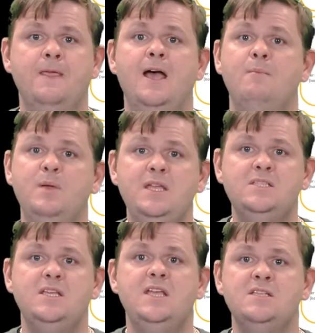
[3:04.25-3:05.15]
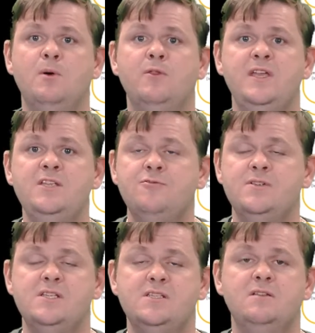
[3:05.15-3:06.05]
And PC is both heat
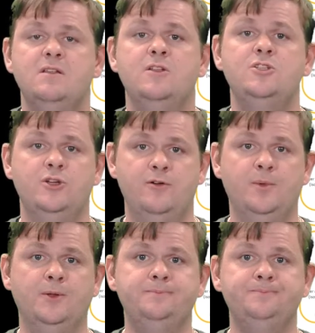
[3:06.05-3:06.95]
resistant and durable.